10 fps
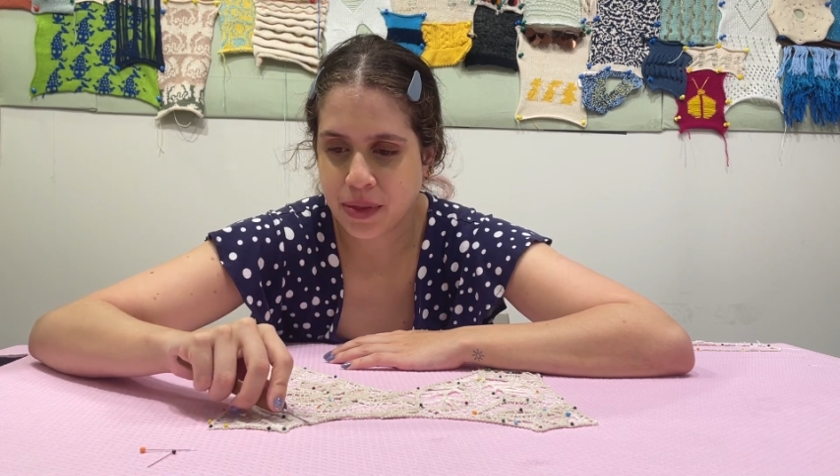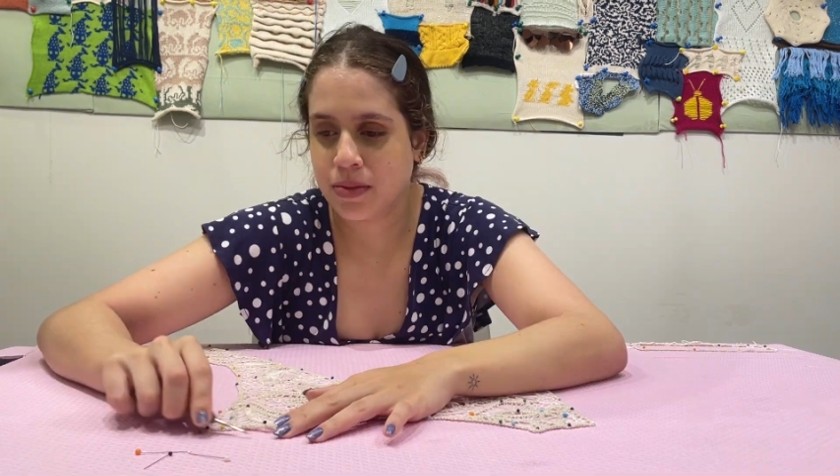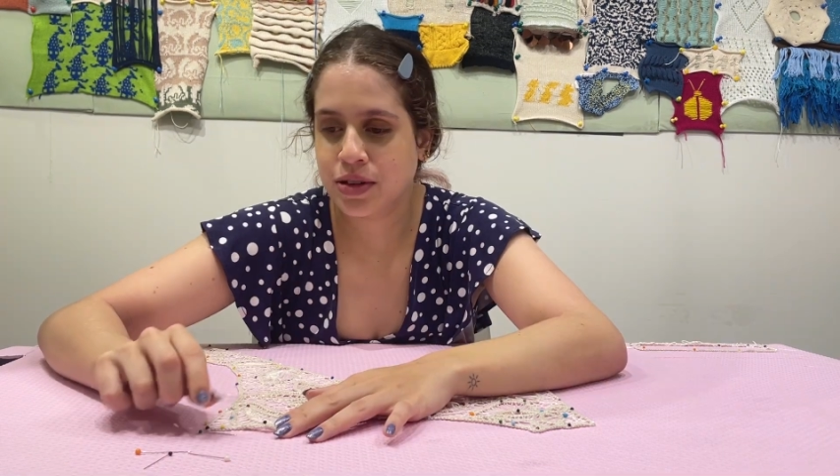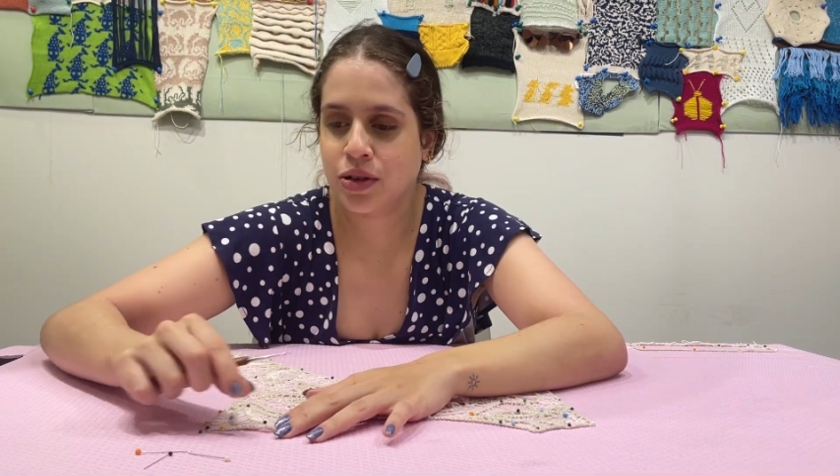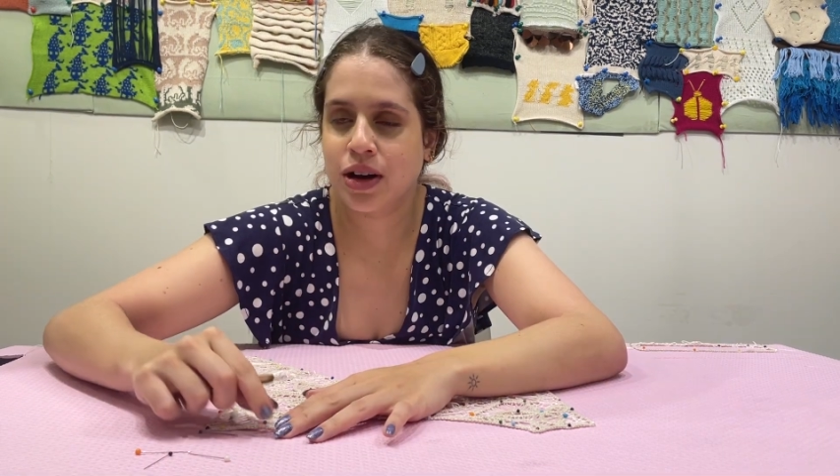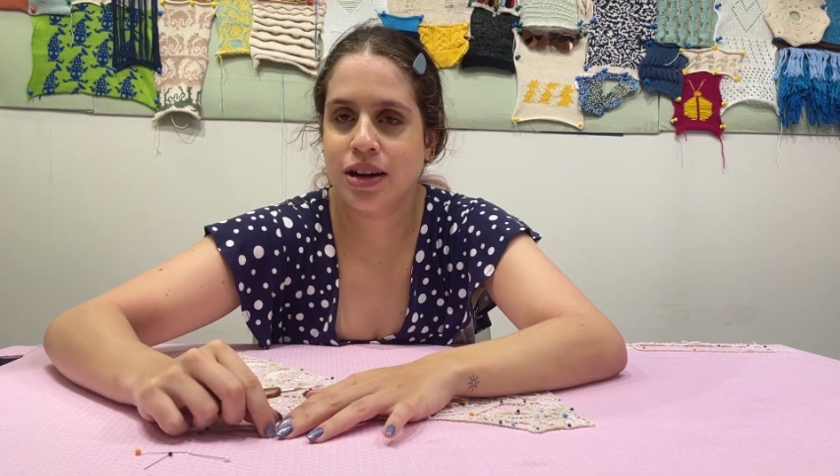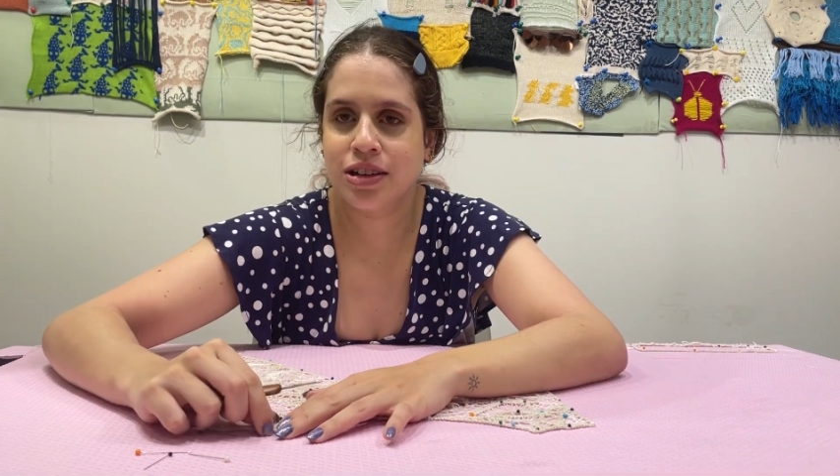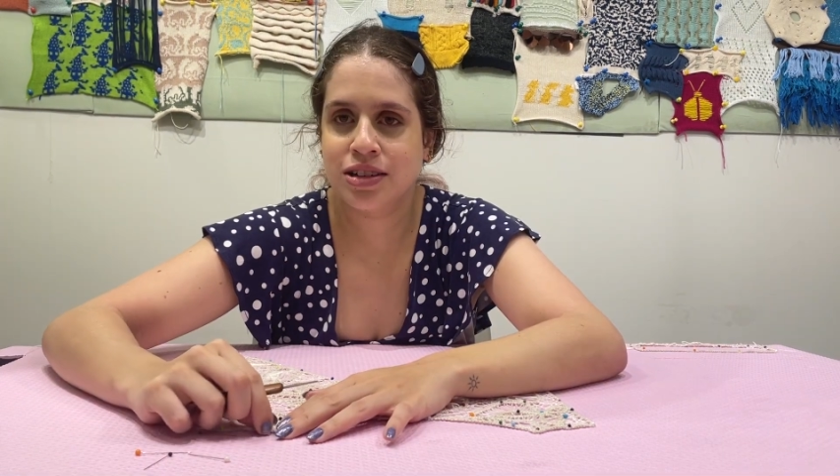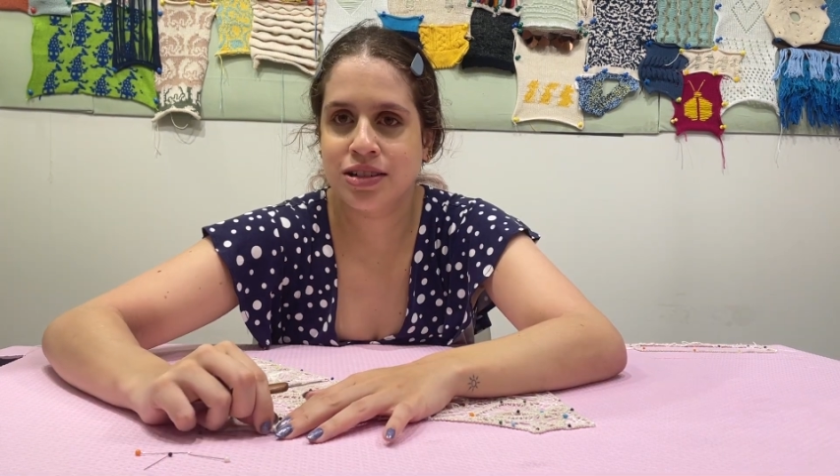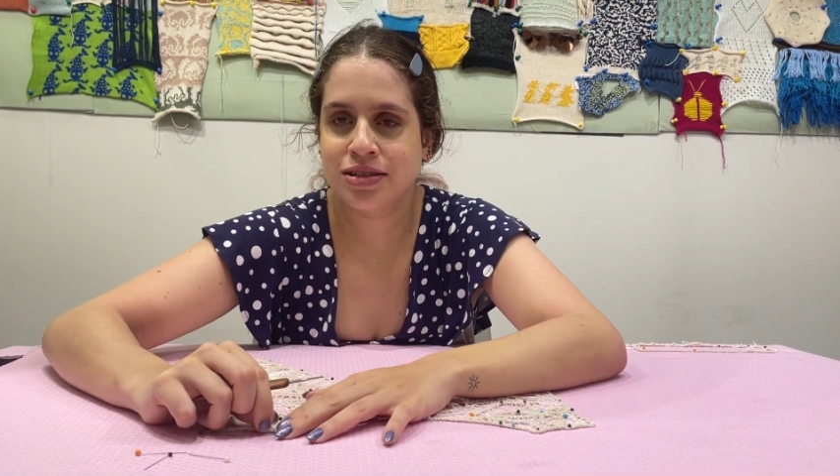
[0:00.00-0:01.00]
So I
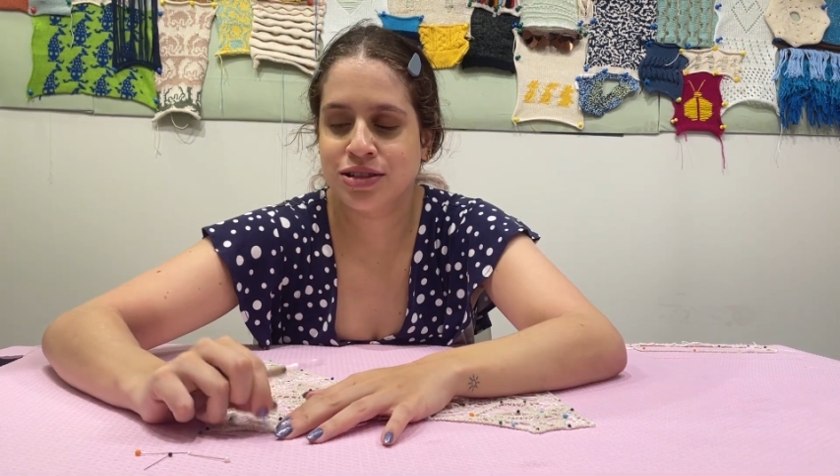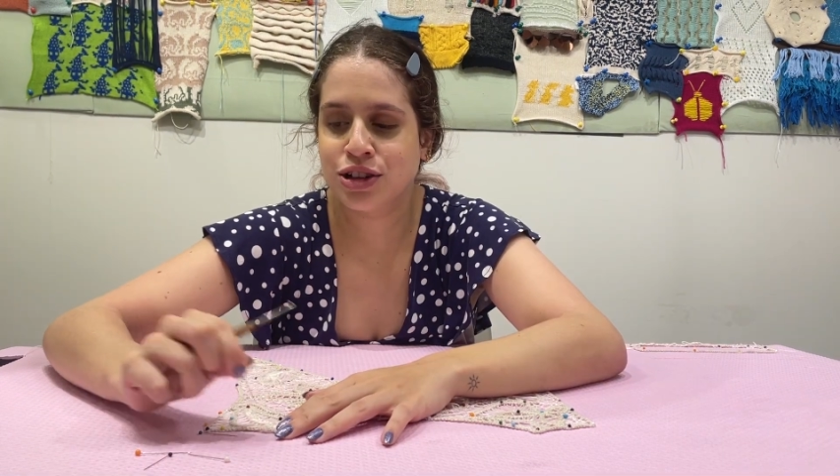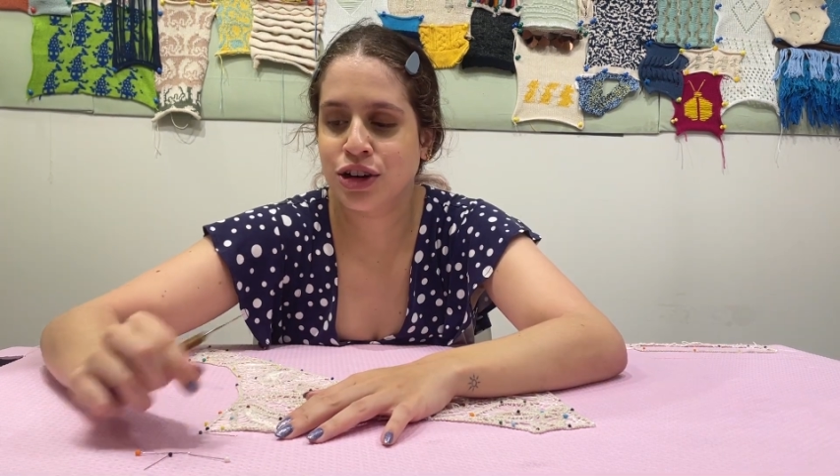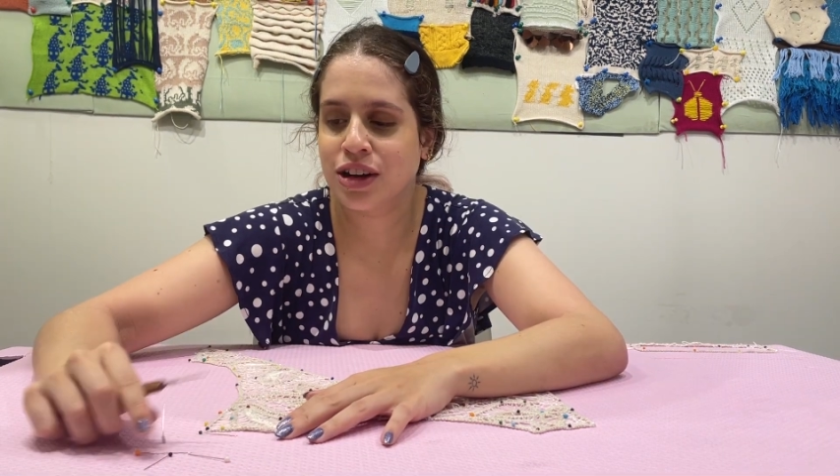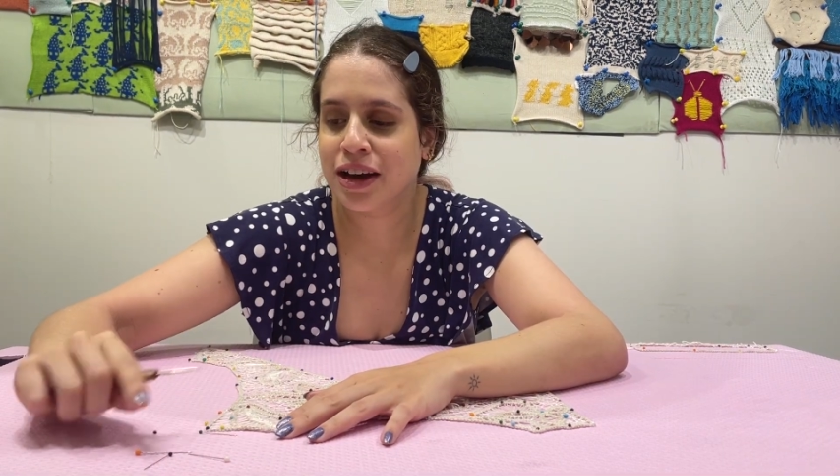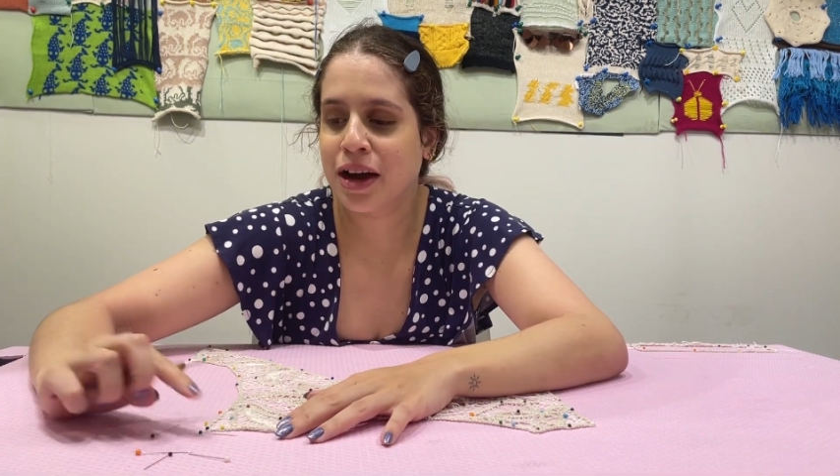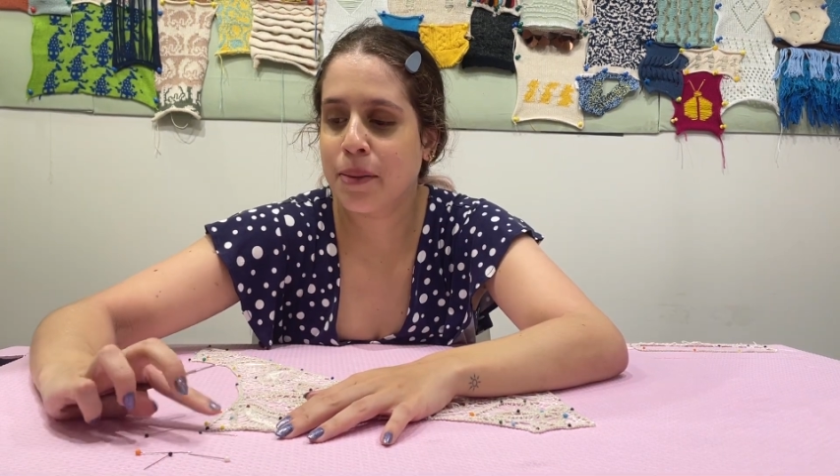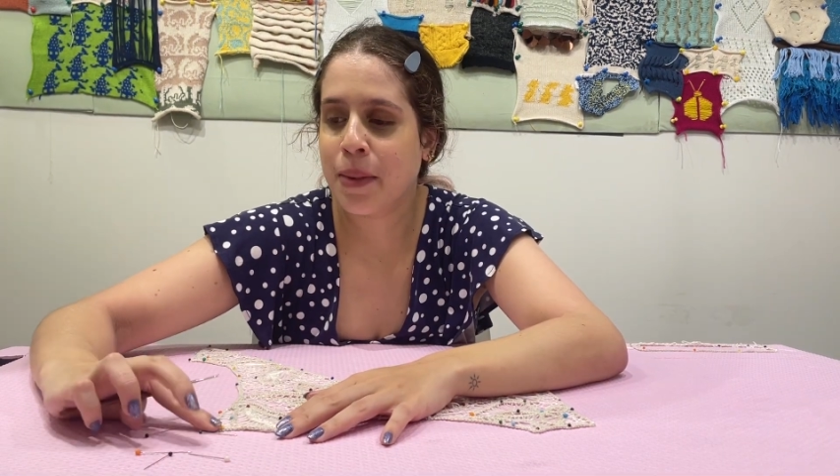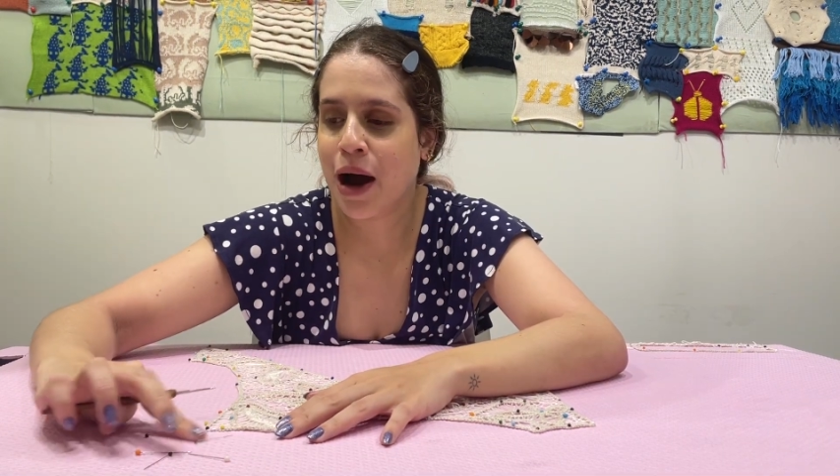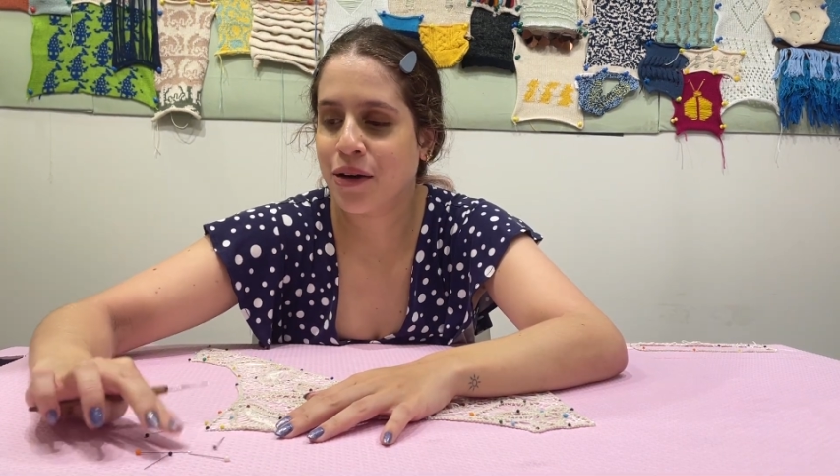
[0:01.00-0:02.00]
took like a
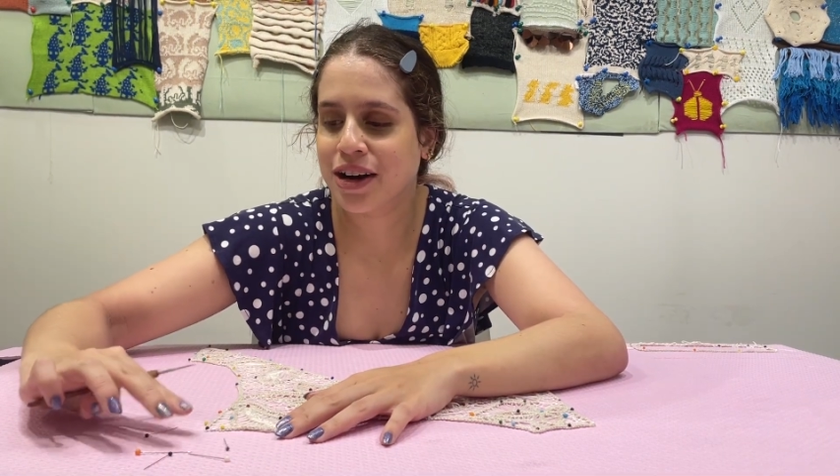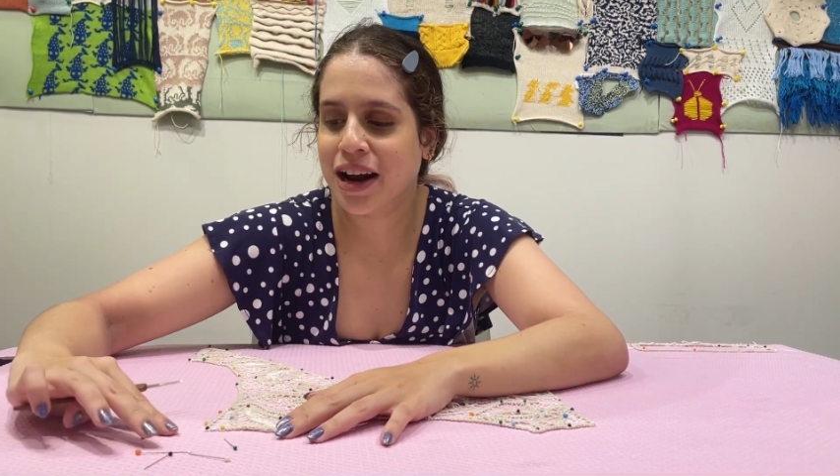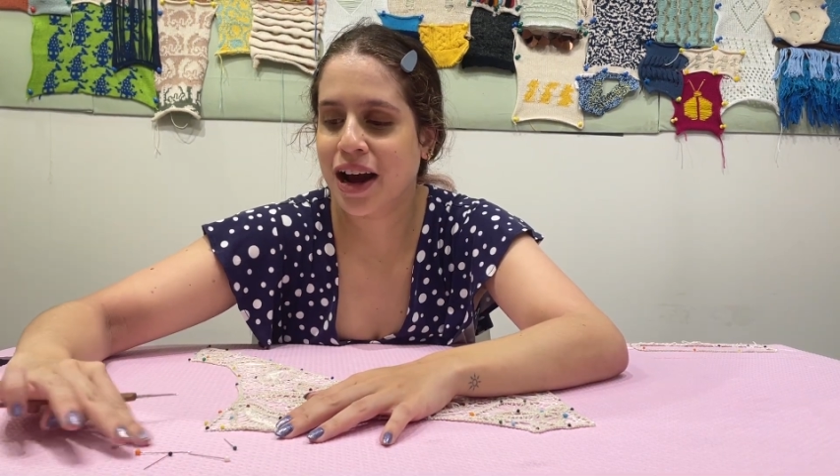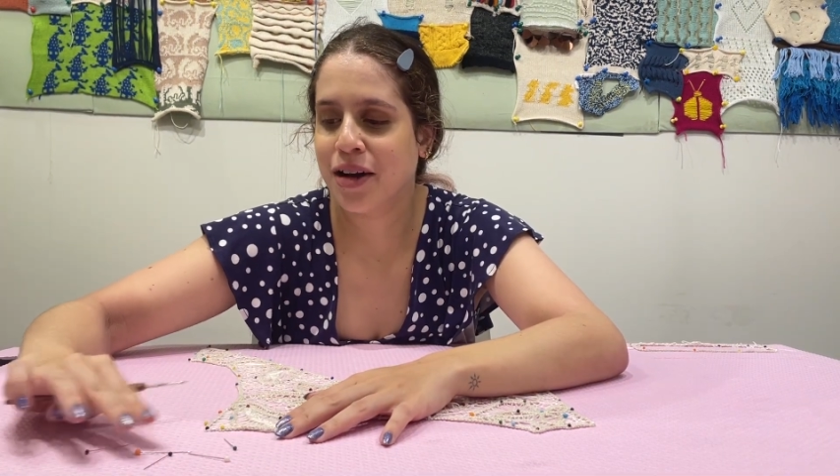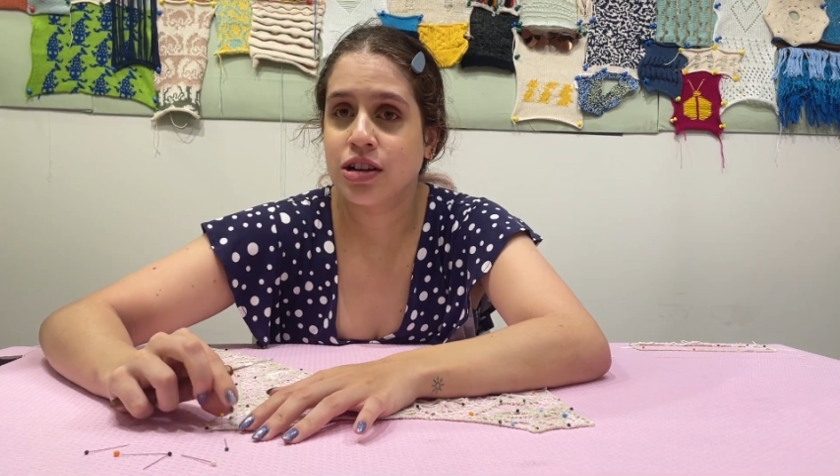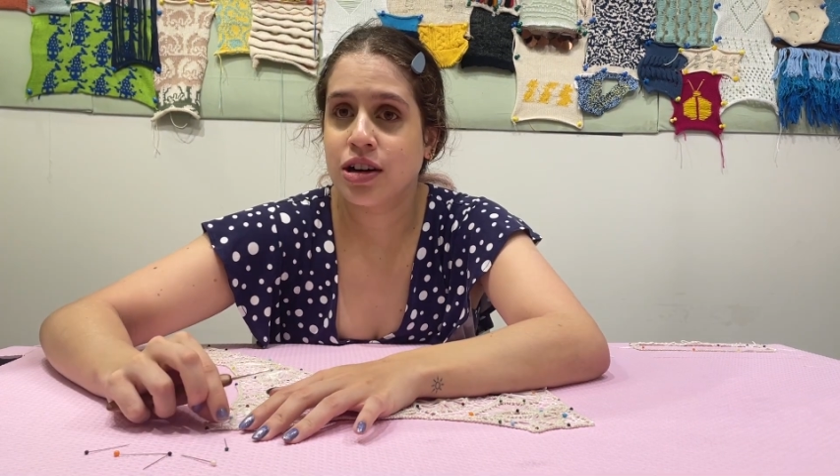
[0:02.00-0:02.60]
power nap,